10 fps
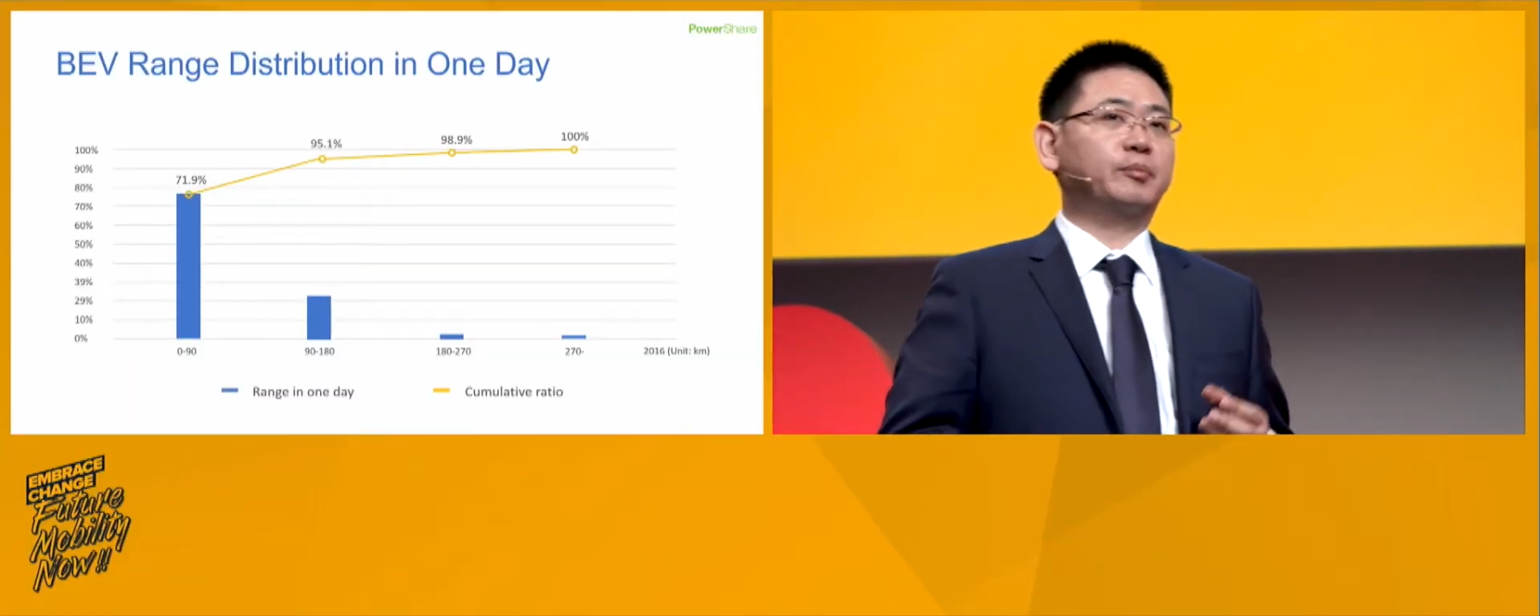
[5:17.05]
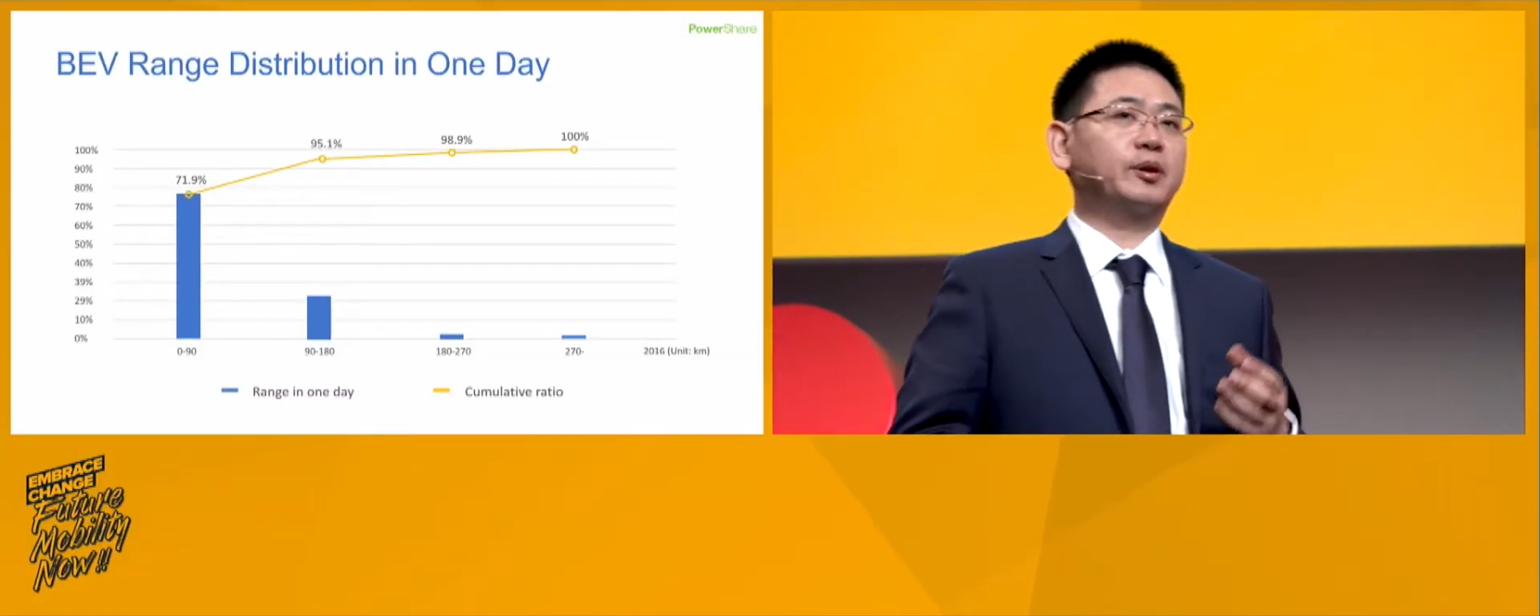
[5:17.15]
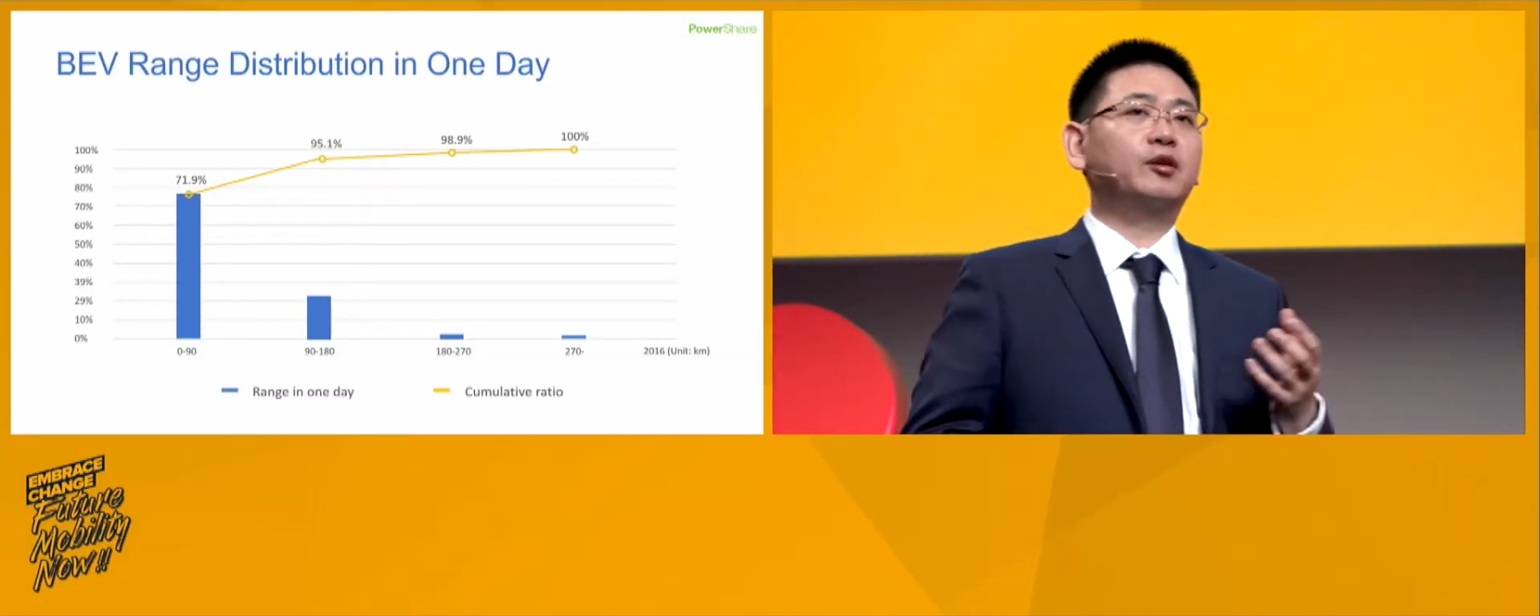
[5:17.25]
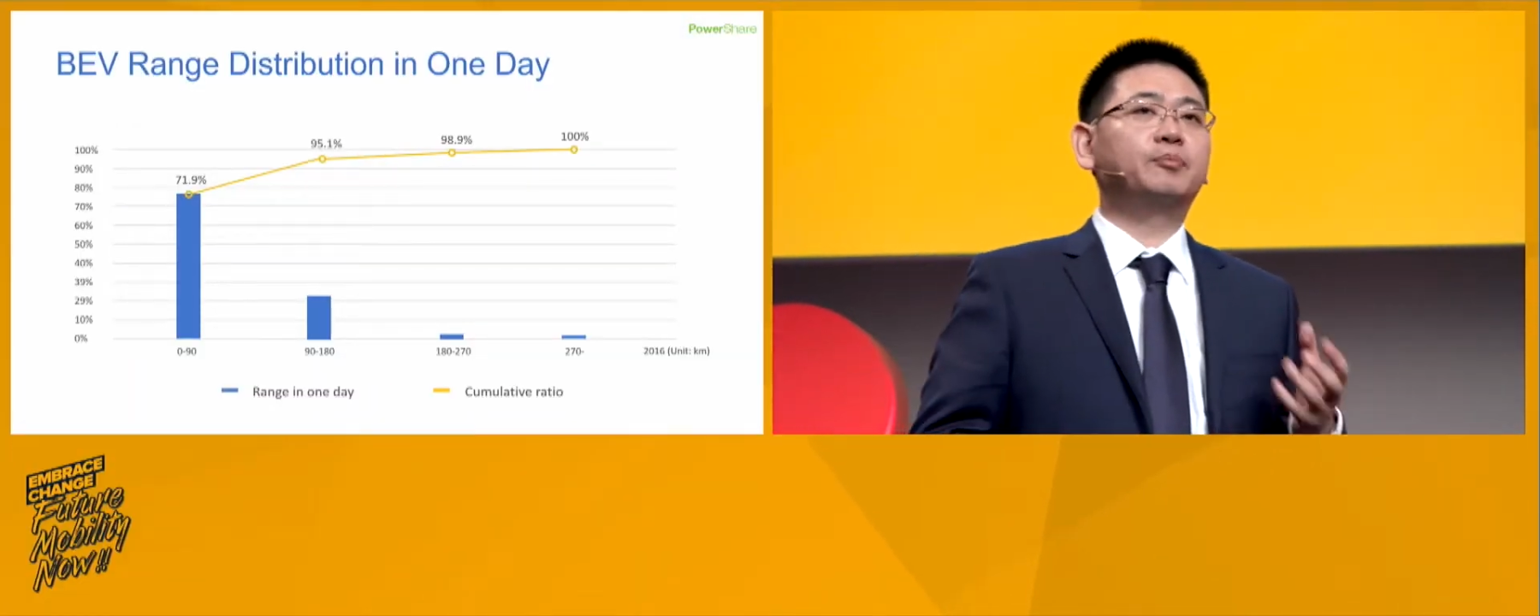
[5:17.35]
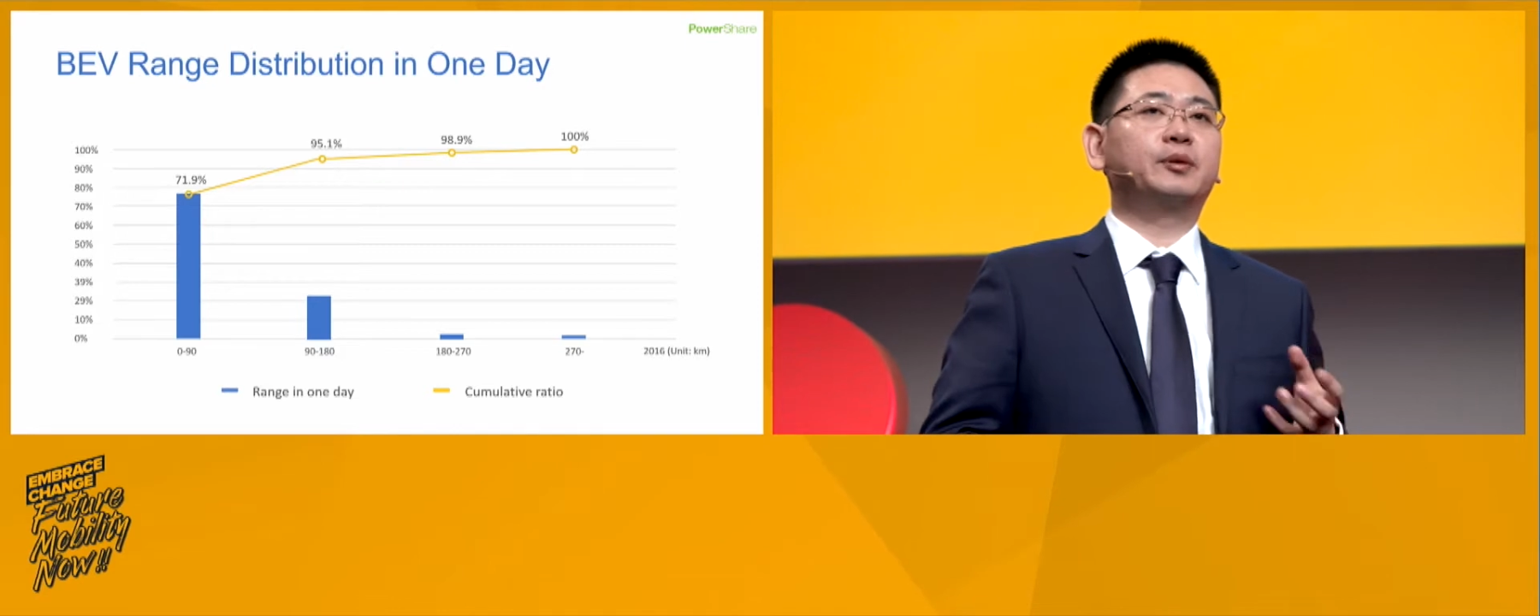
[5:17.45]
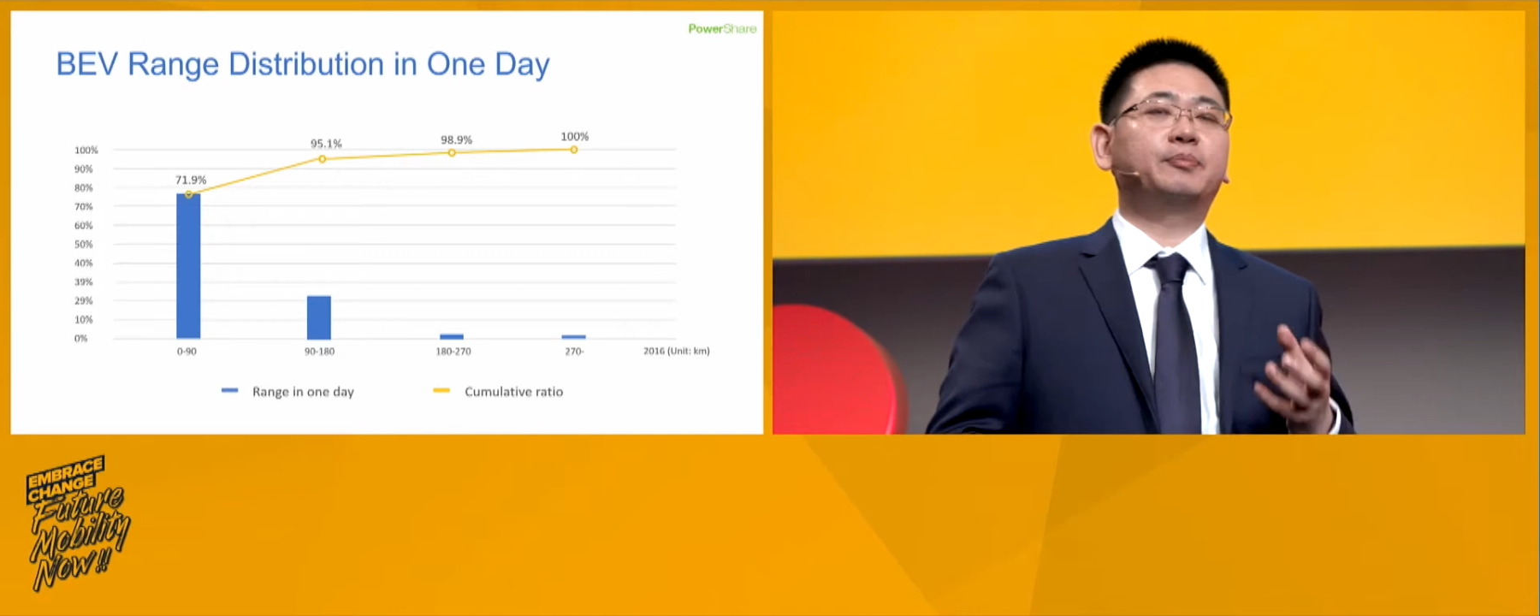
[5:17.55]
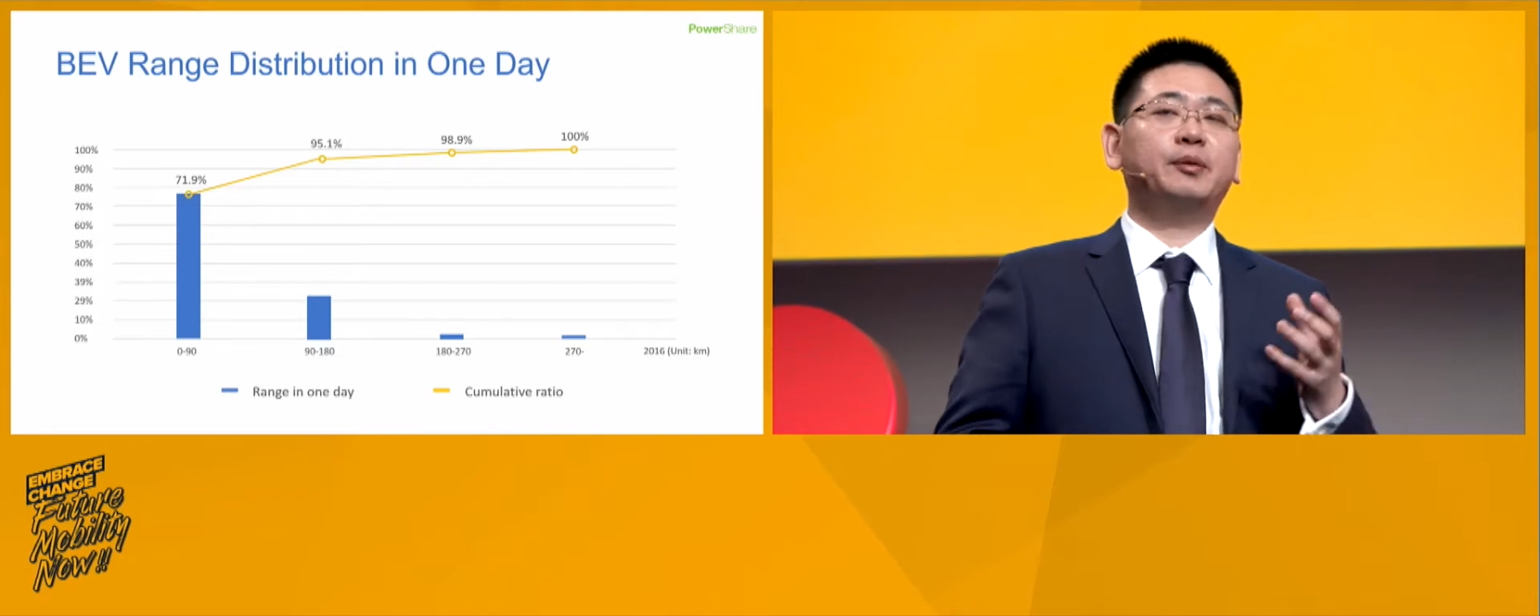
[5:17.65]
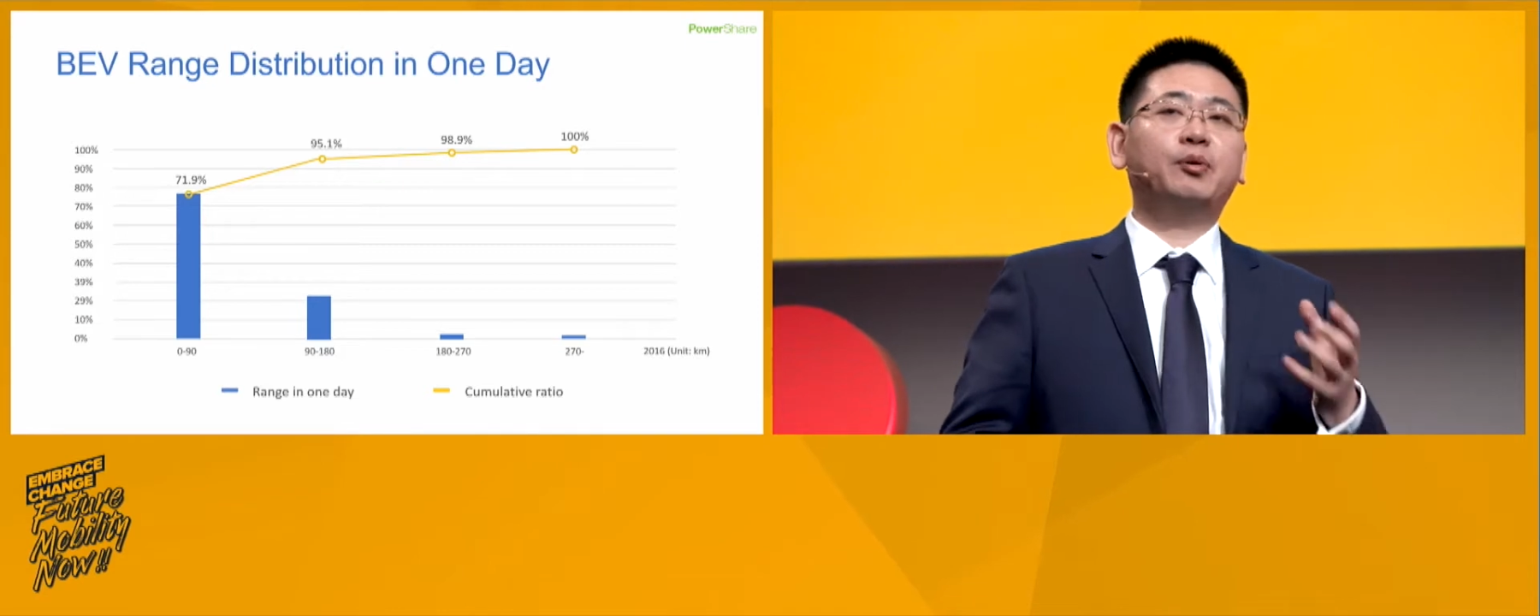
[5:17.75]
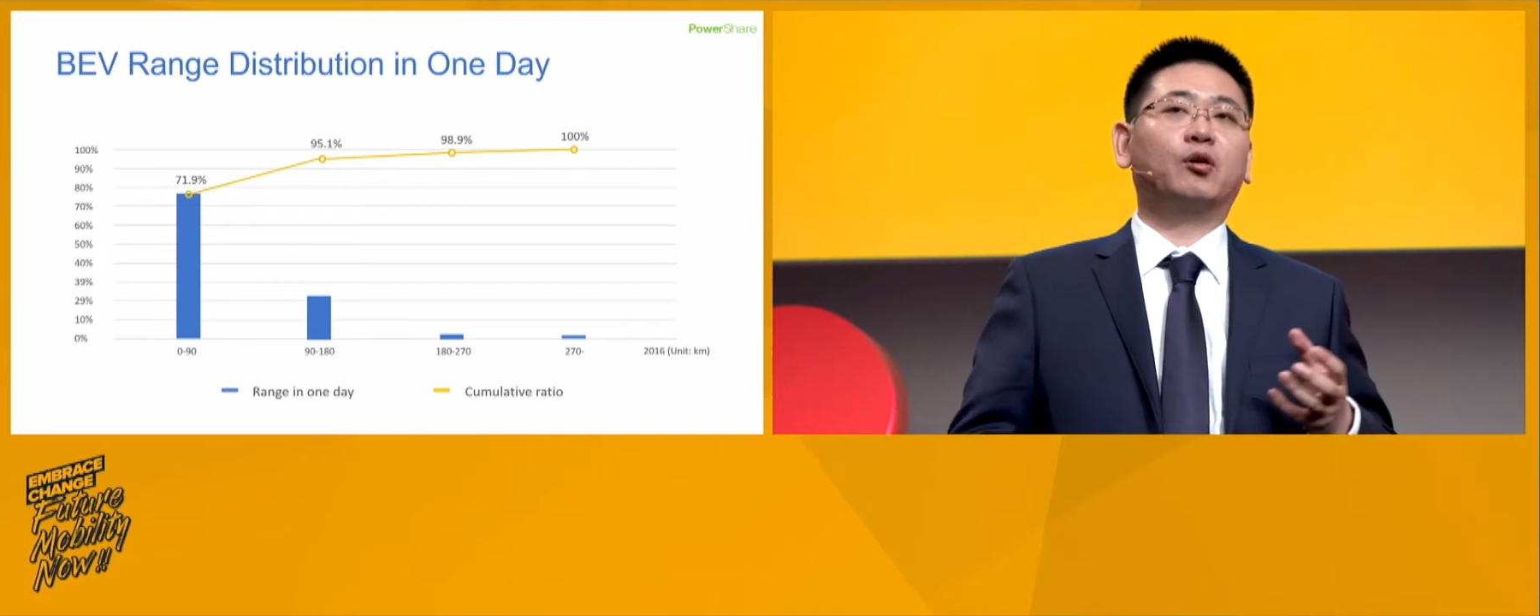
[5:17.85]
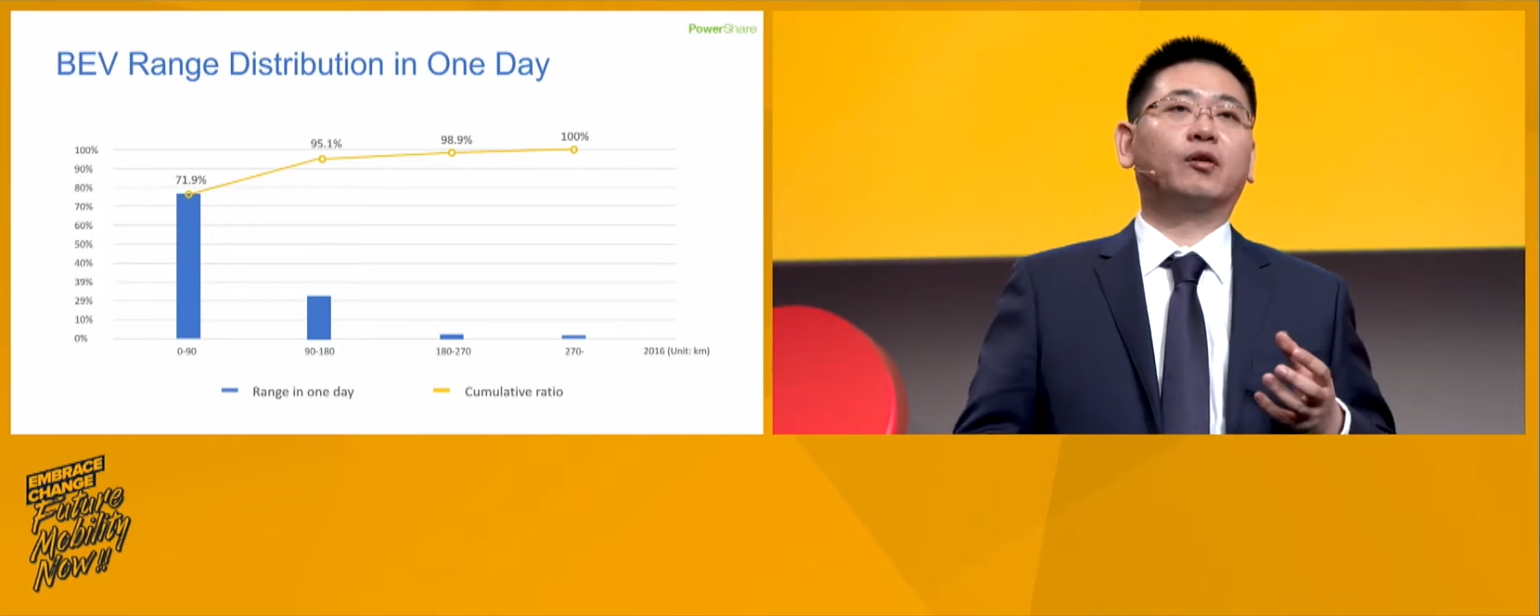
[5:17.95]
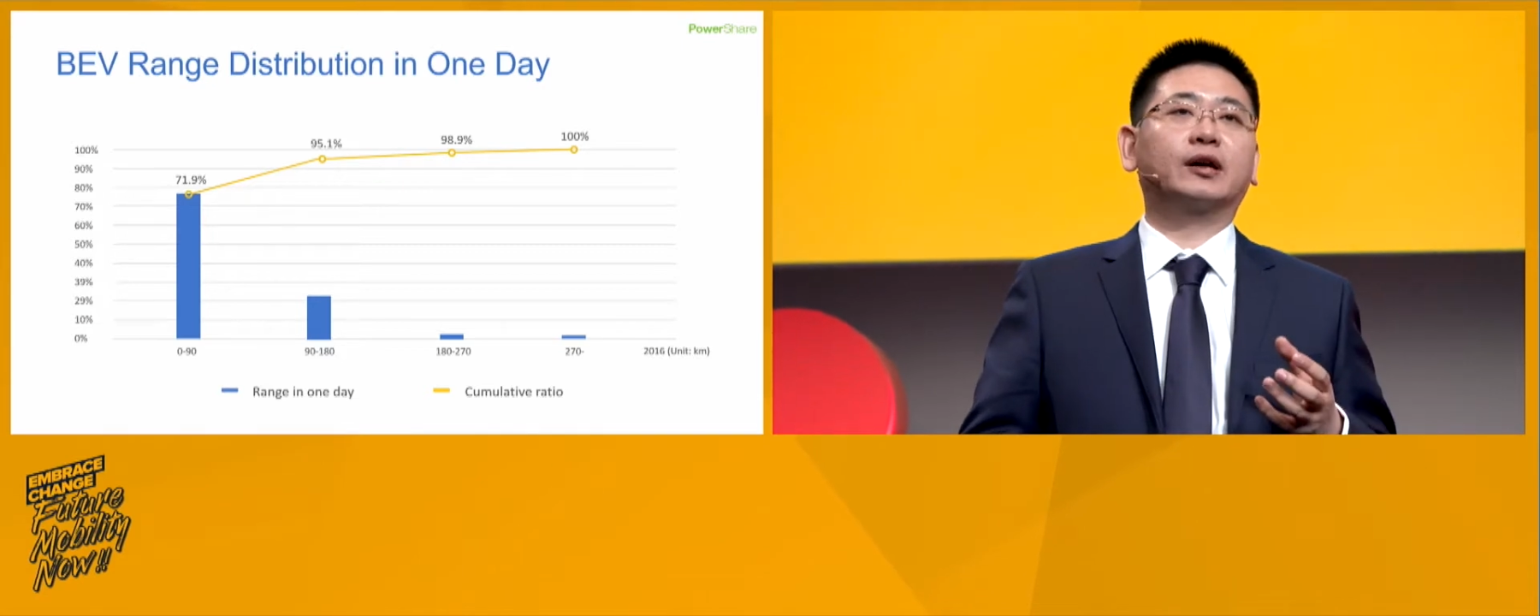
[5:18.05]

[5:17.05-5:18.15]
because people